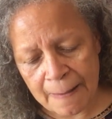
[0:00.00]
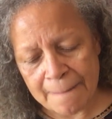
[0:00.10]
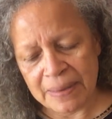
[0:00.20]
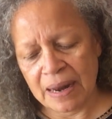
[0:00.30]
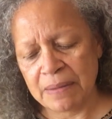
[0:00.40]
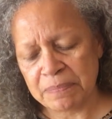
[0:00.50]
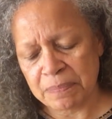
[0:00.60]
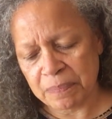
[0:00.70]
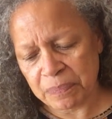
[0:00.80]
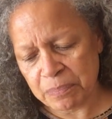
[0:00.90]
But
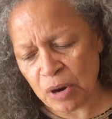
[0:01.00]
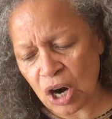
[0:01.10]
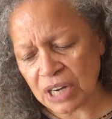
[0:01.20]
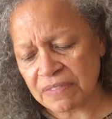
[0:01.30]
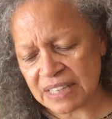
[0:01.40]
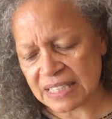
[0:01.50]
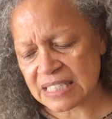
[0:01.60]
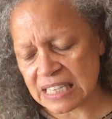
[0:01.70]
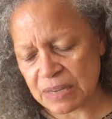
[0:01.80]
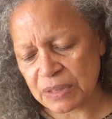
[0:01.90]
part of this,
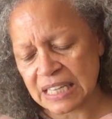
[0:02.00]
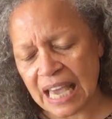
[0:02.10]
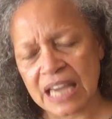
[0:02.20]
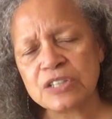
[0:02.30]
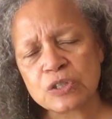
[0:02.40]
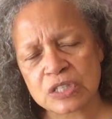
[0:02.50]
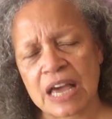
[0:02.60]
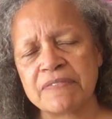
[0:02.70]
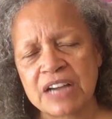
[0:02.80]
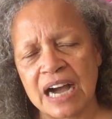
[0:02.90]
and what the angels
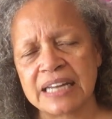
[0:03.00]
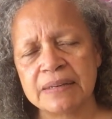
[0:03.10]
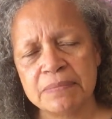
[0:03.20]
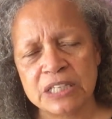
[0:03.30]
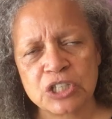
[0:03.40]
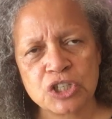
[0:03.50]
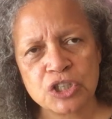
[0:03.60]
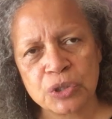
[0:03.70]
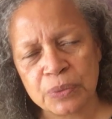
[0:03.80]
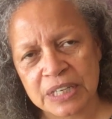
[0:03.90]
have guided me to
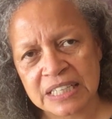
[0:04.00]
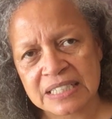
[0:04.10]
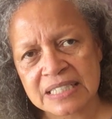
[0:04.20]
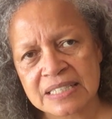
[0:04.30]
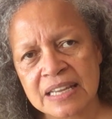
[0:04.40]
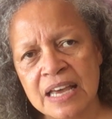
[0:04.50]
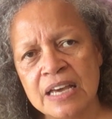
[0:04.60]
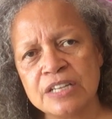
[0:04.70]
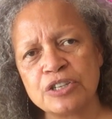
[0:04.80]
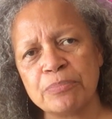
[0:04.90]
do, is
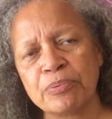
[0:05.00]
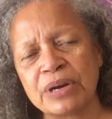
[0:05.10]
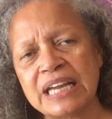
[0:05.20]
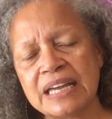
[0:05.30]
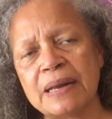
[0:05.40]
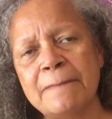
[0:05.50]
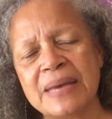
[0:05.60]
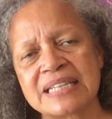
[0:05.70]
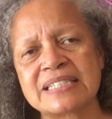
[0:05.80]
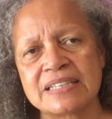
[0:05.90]
to bring in a
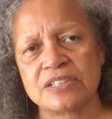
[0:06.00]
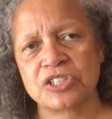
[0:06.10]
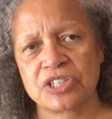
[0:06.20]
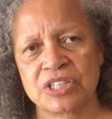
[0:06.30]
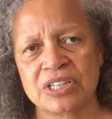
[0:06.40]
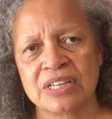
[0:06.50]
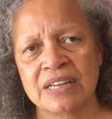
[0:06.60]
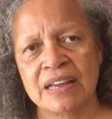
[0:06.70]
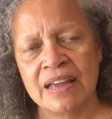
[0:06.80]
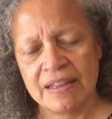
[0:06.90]
message
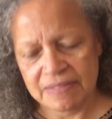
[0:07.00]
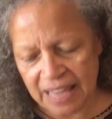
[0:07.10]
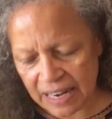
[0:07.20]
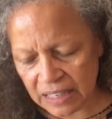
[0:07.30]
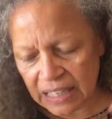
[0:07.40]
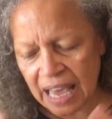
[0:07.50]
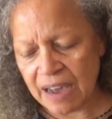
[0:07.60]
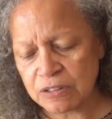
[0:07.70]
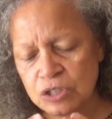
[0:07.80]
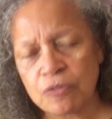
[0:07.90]
that
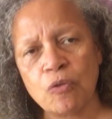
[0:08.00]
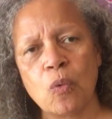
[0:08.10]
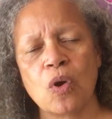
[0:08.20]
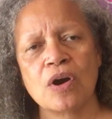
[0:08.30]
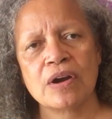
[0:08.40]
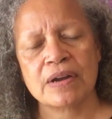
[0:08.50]
allows for